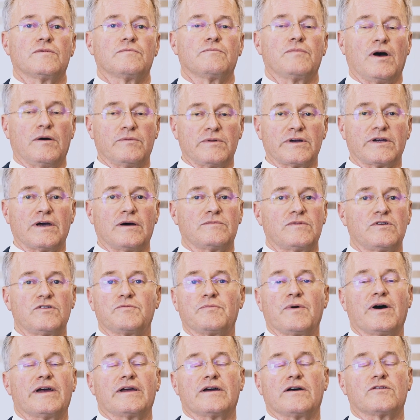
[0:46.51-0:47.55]
public companies
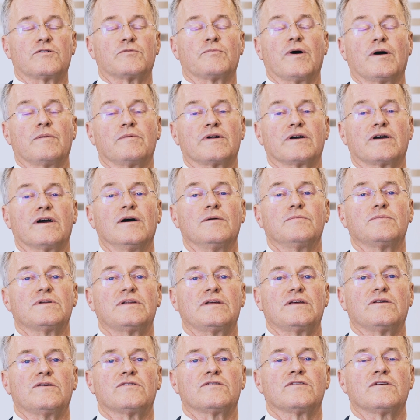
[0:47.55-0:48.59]
buying other public
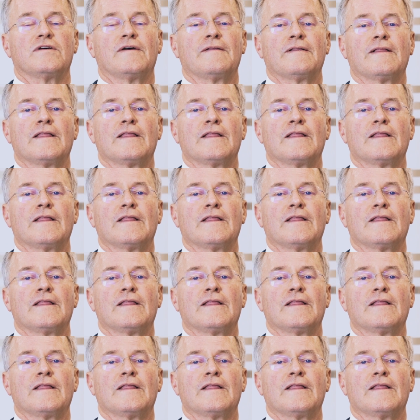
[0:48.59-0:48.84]
companies,